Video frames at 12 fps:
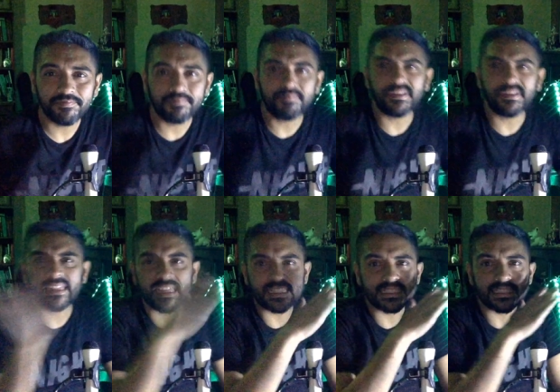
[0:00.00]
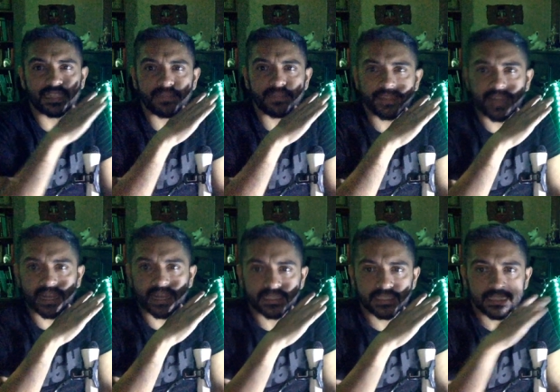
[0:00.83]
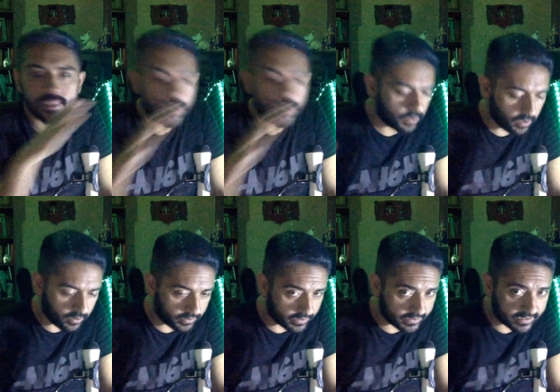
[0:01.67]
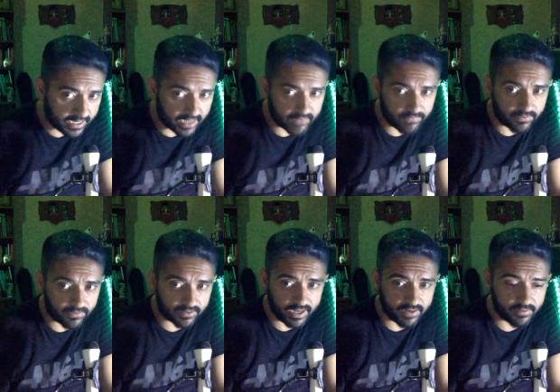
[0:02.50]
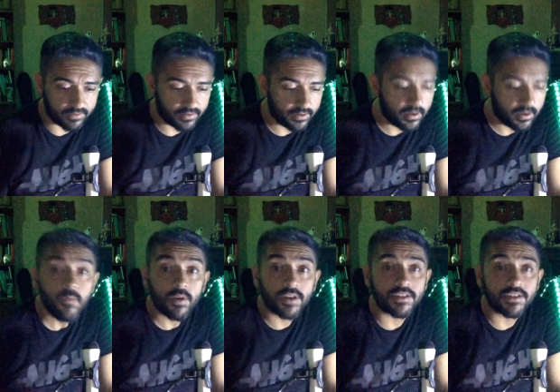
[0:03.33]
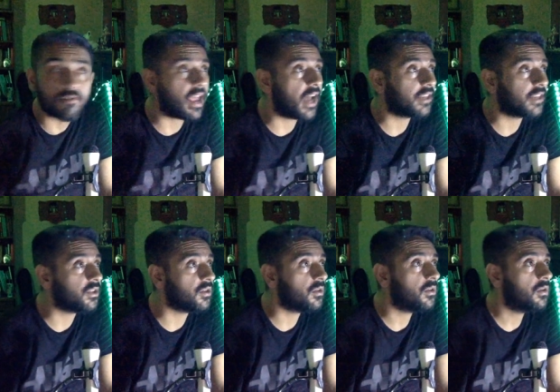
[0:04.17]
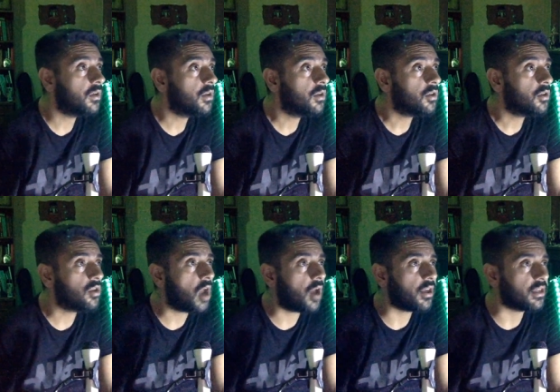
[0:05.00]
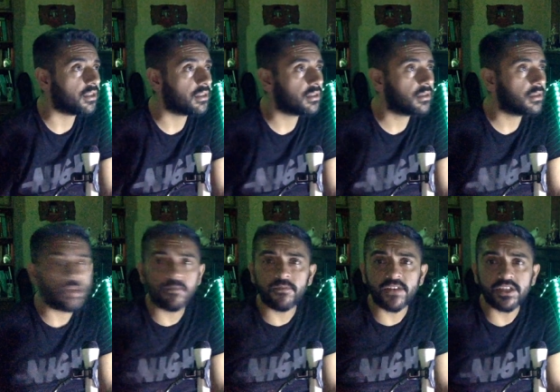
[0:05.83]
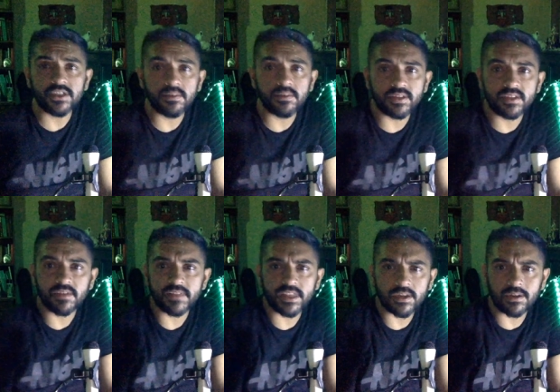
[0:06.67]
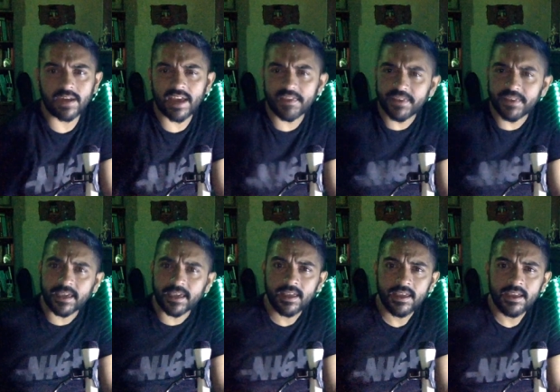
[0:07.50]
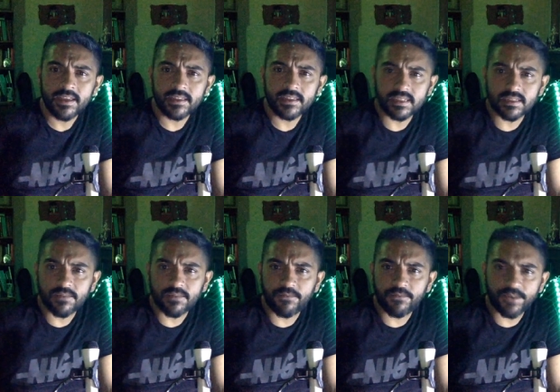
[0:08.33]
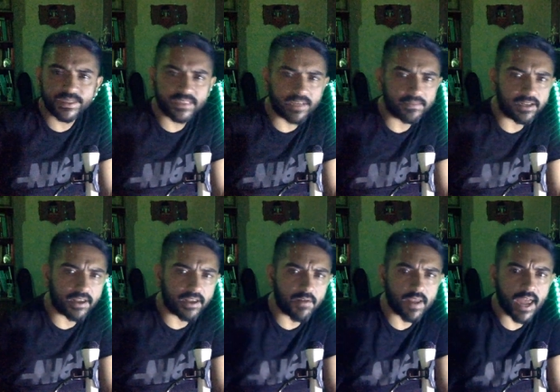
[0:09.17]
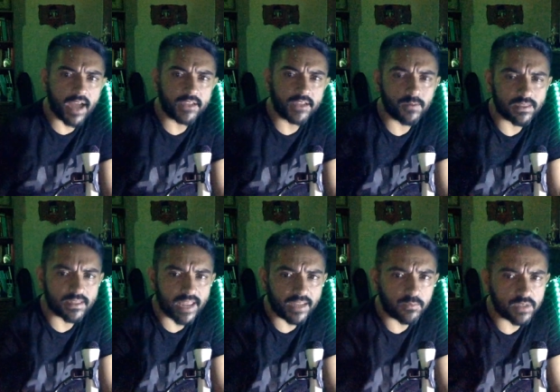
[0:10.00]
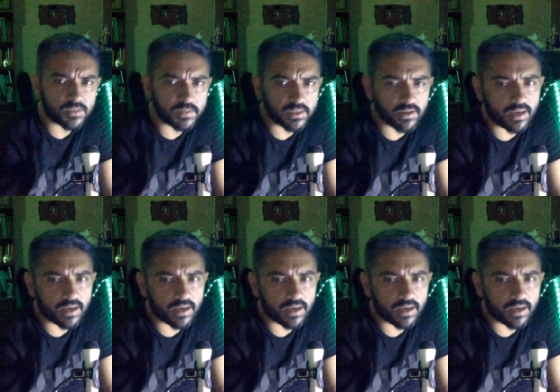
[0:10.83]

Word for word: But let's leave that on the side for now. We're gonna react to Noise, the official music video. I think this is the first time that I react to a Nightwish video.